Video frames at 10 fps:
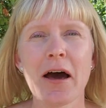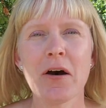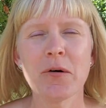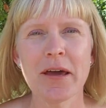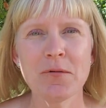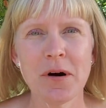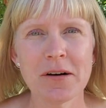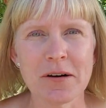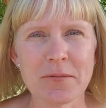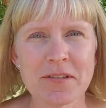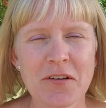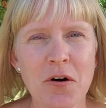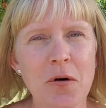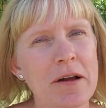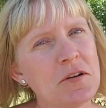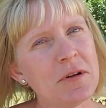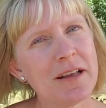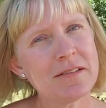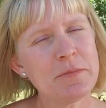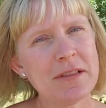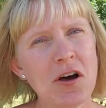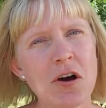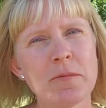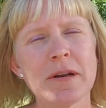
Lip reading: Okay, welcome. So I know it hasn't been long,